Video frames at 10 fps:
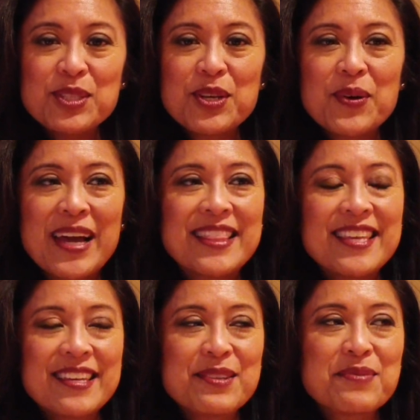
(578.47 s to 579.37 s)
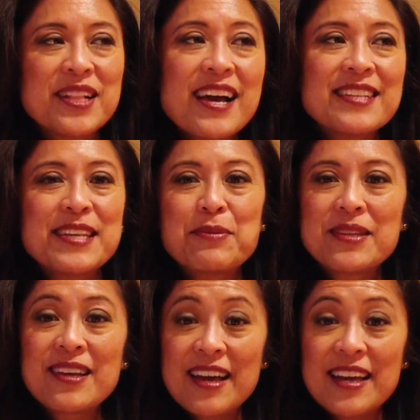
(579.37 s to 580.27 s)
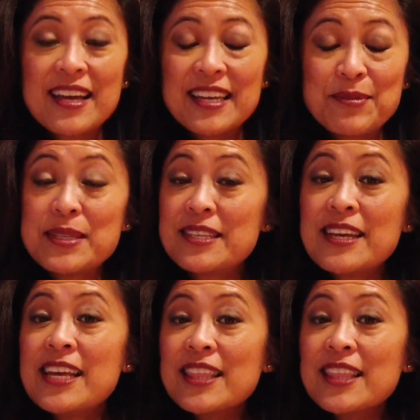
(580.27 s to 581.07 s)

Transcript: So at the end of class, I would